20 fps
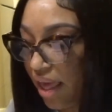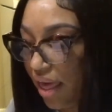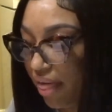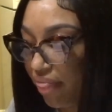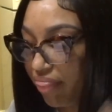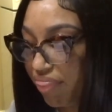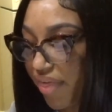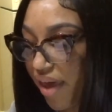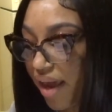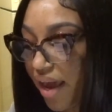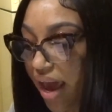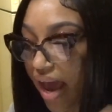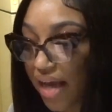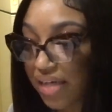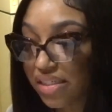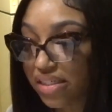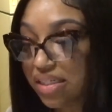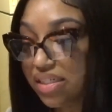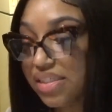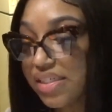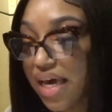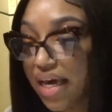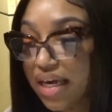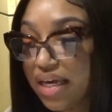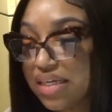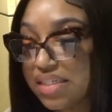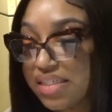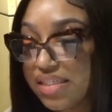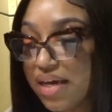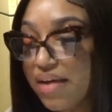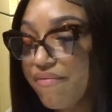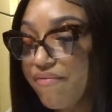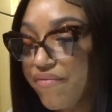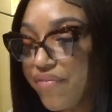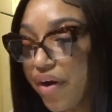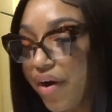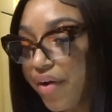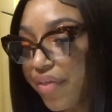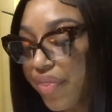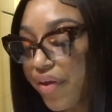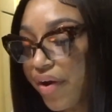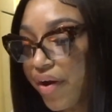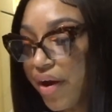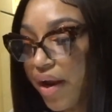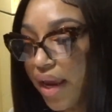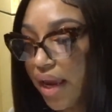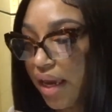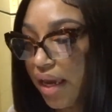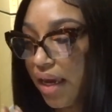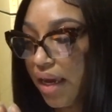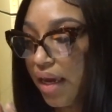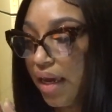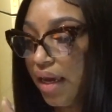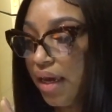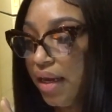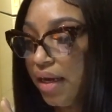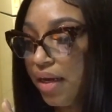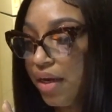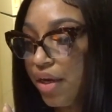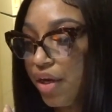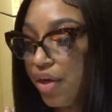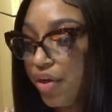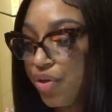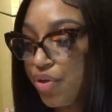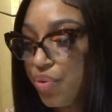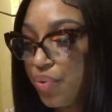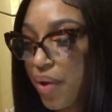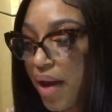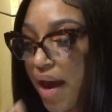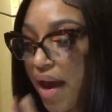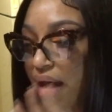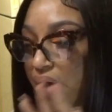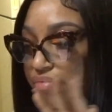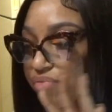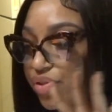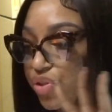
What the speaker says: they actually take it a step further, and you have